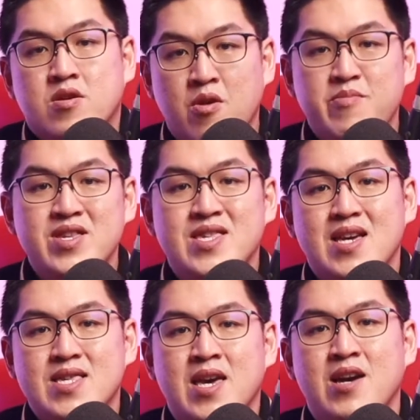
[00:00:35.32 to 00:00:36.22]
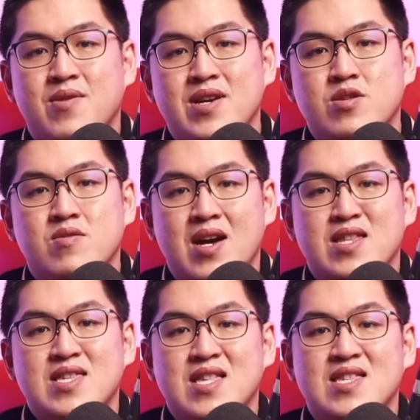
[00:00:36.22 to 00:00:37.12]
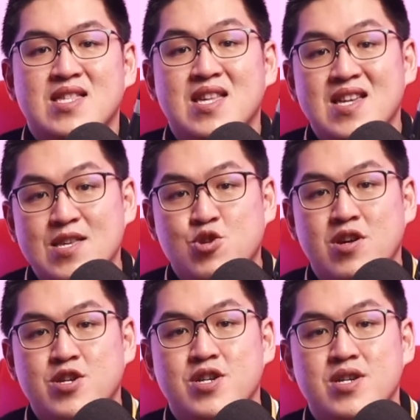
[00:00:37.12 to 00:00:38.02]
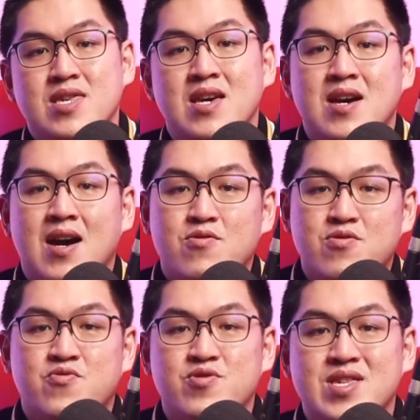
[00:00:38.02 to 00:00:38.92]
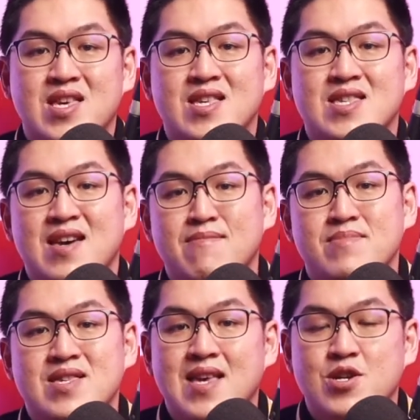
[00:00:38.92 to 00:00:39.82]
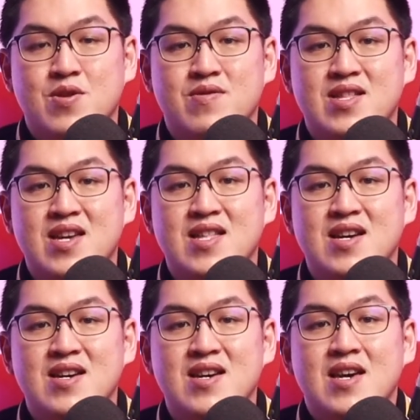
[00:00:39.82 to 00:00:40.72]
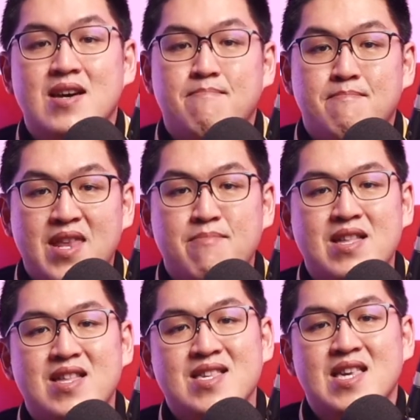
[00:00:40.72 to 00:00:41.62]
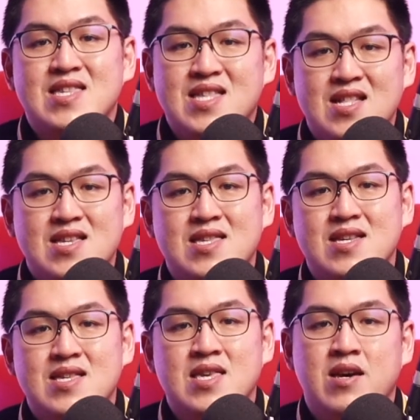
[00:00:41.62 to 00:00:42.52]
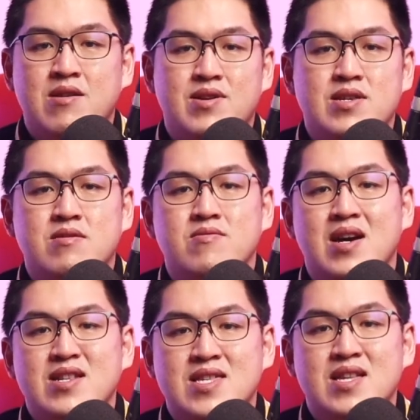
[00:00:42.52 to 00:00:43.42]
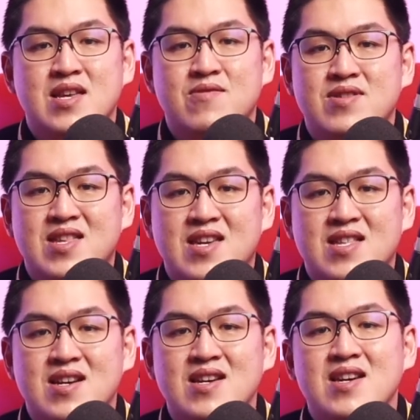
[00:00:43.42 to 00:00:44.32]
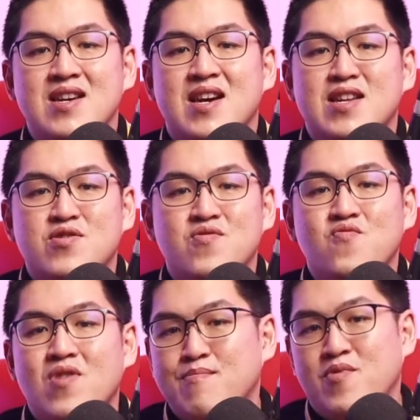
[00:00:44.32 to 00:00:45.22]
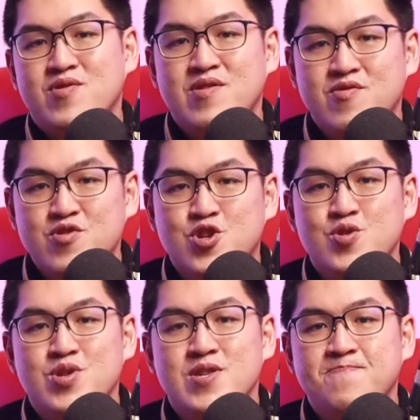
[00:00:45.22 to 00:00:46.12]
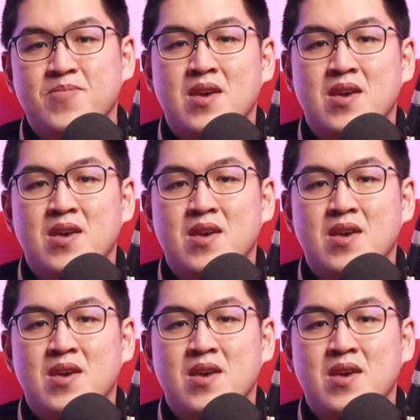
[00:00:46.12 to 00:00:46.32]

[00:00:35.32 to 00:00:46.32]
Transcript: Computer science helps us to understand data structures, how to process and massage our data. Mathematics and statistics help us to understand our data and know what model to choose.